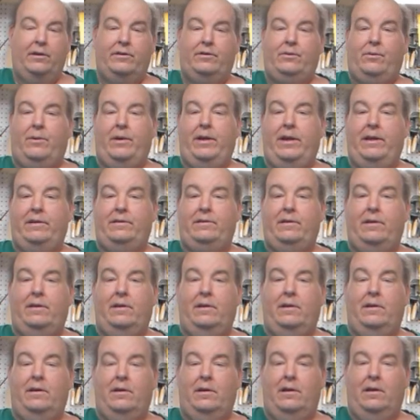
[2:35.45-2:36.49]
squeeze,
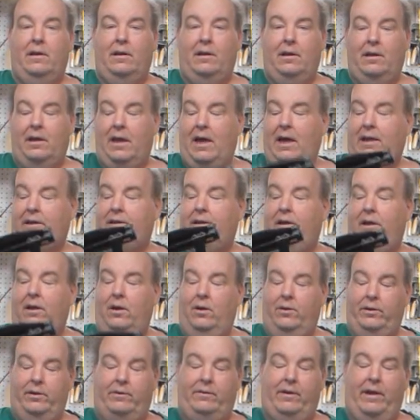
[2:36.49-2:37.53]
locked and
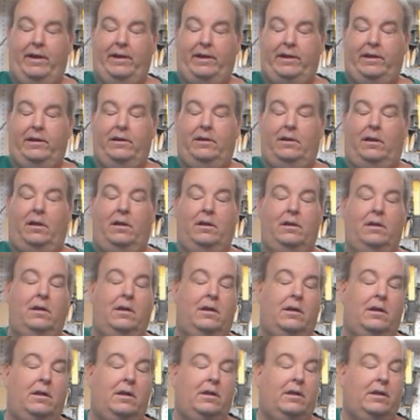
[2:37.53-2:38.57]
loaded, ready to kill.
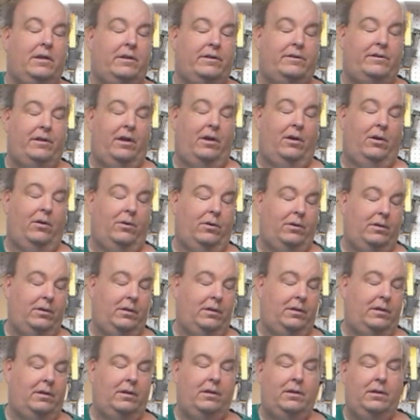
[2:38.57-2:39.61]
So,
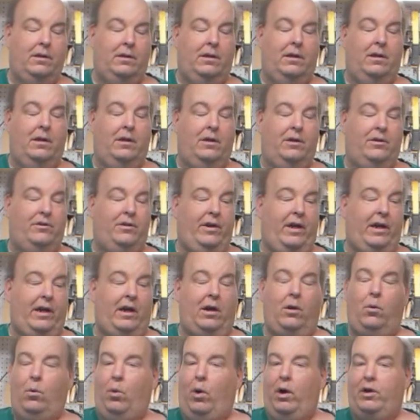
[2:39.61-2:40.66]

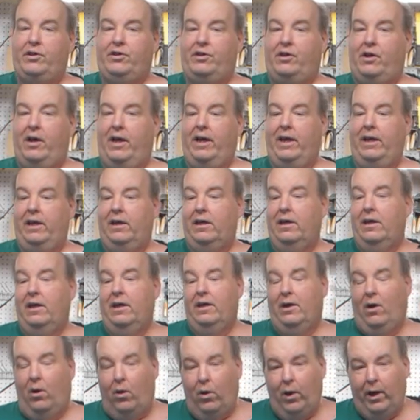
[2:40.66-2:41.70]
trigger, works great.
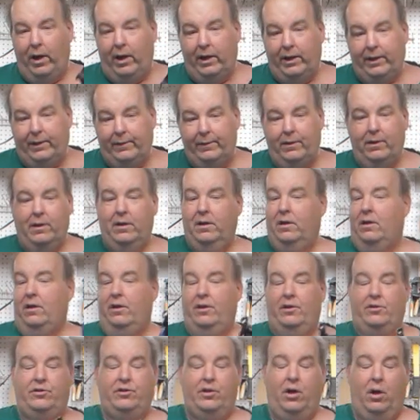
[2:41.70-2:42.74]
Oil it.
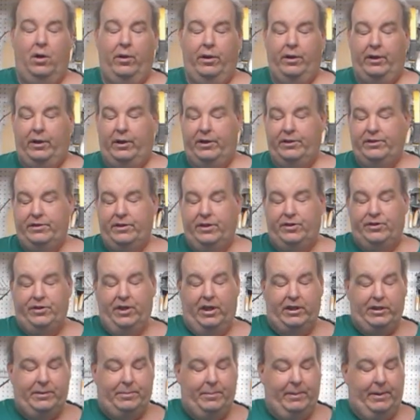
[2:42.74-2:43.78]
There is an
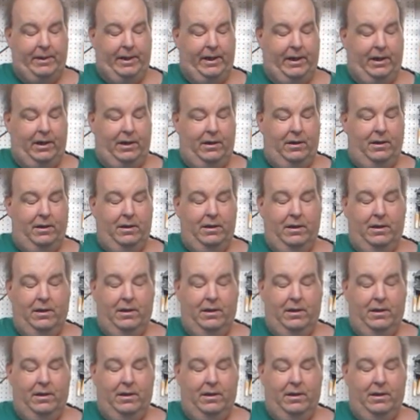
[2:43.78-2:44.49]
adjustment here,